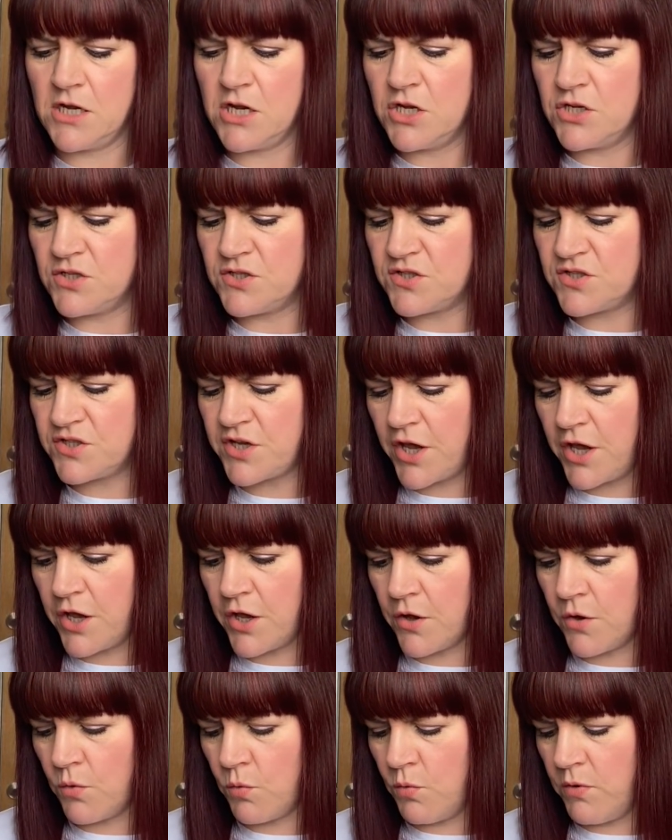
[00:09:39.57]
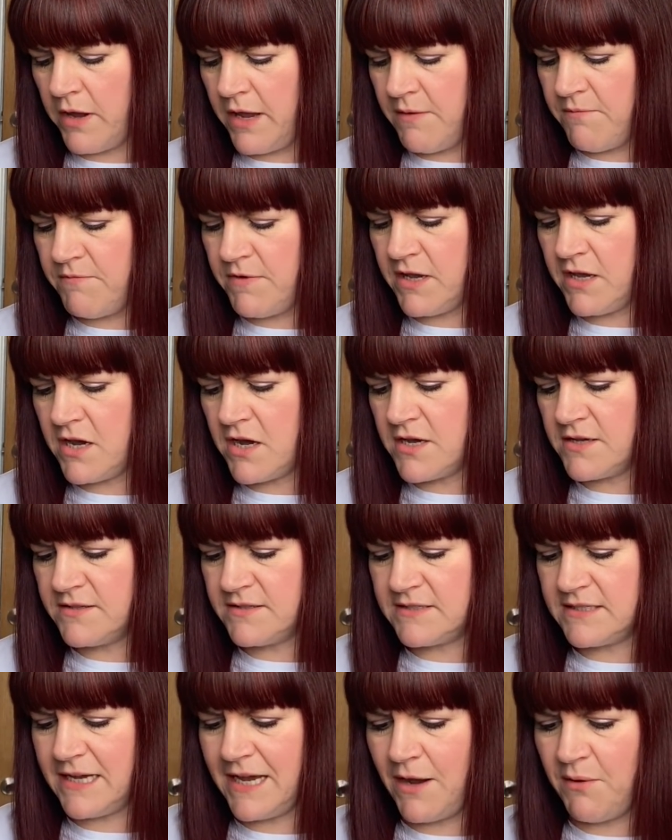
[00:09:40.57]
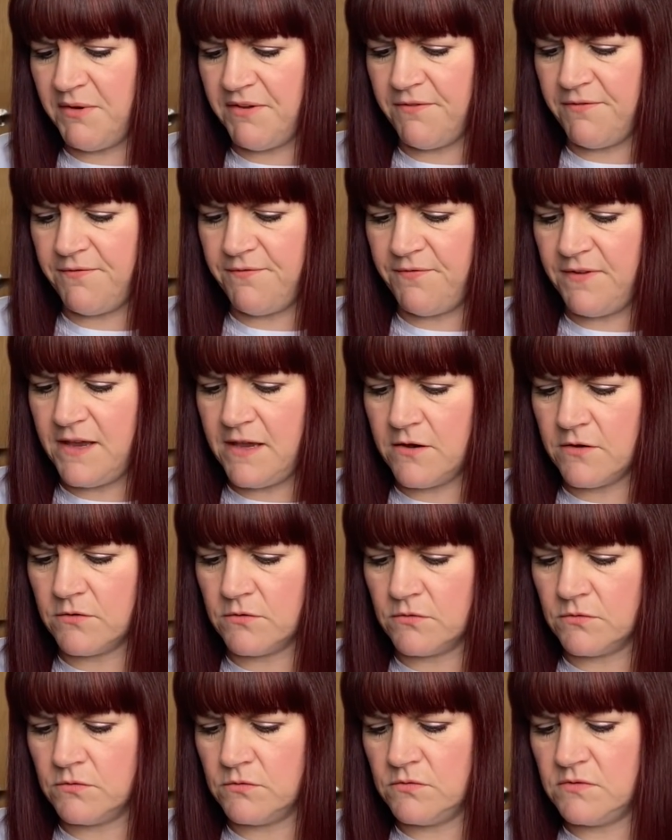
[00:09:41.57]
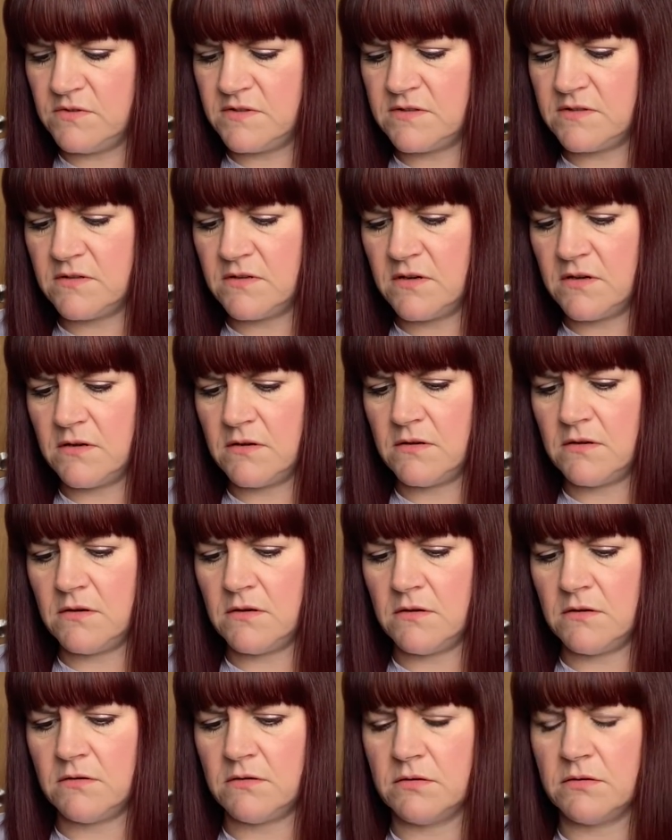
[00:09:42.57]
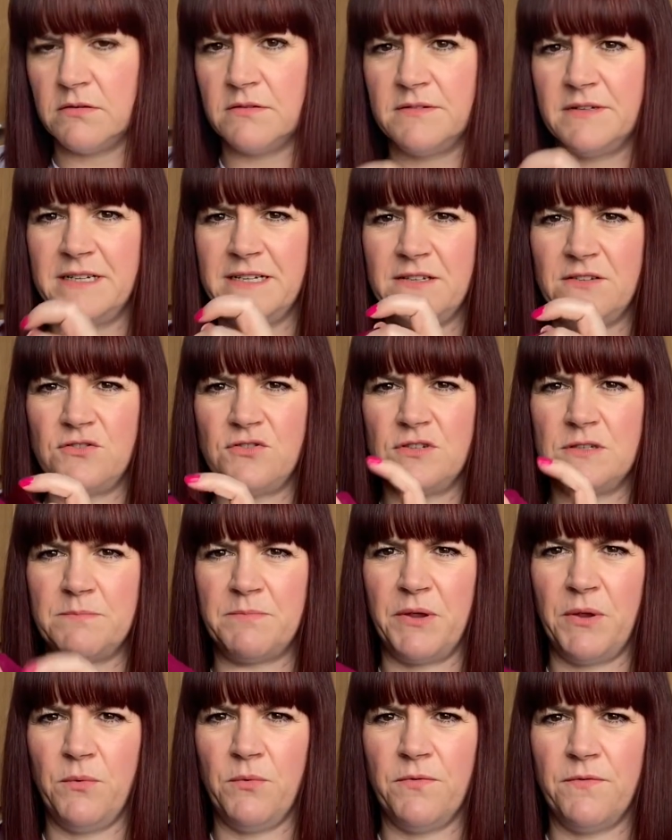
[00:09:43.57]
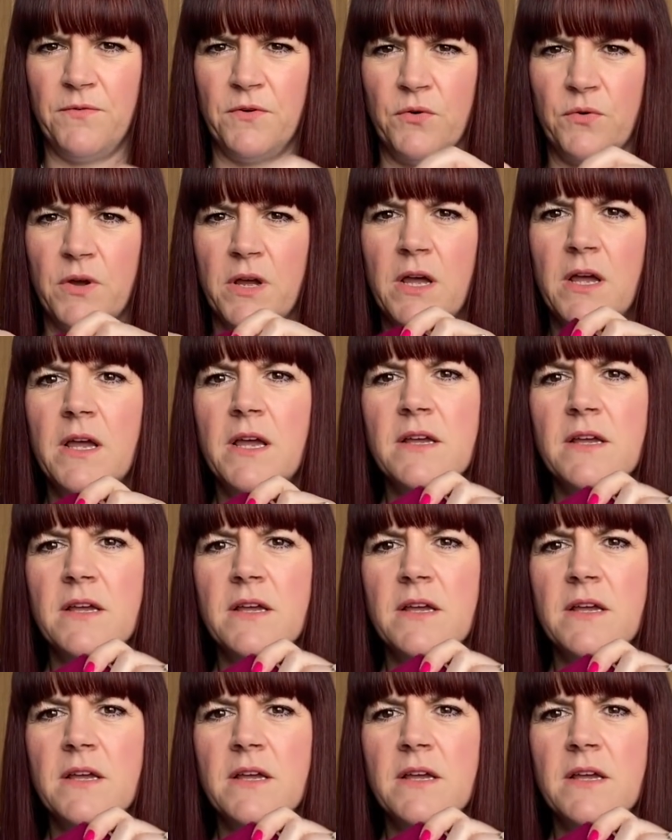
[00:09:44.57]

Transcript: So in regards to how it feels, it's just beautiful.